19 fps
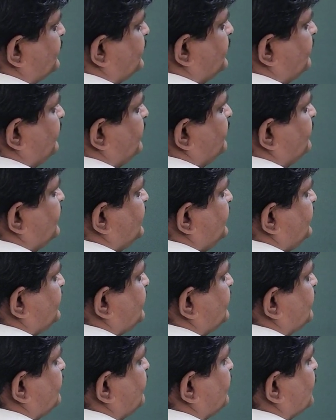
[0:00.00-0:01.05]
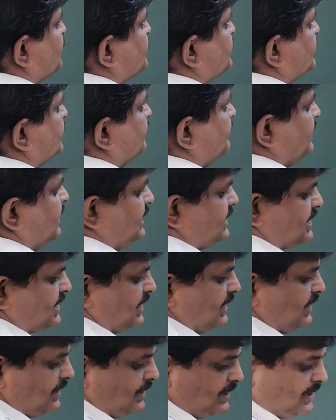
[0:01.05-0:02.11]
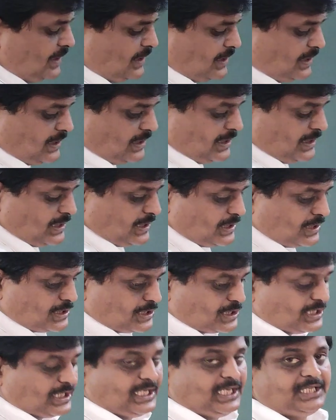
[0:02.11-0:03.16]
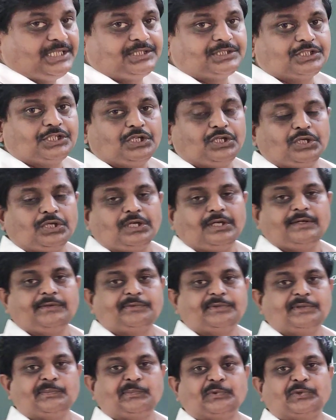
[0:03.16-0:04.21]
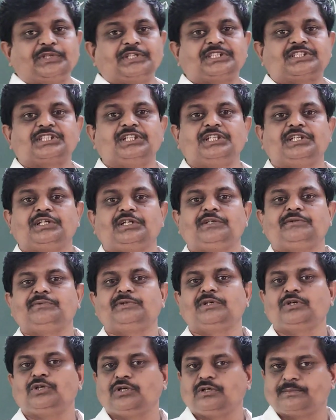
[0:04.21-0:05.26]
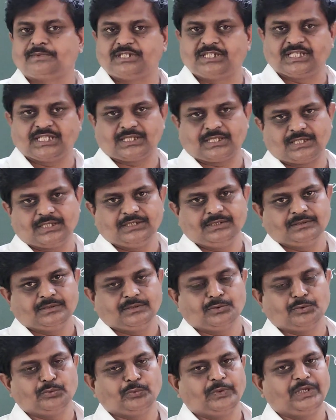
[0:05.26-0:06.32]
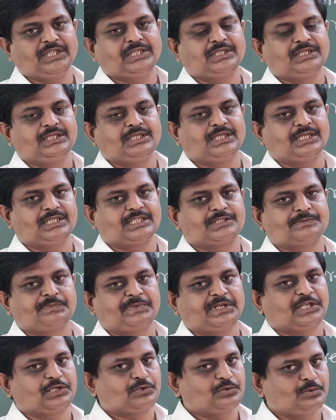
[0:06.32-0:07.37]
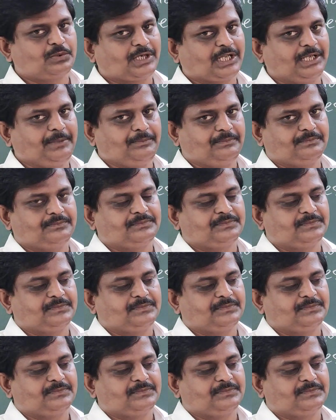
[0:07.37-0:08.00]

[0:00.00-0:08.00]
Remember, motion means change of position of object with respect to time.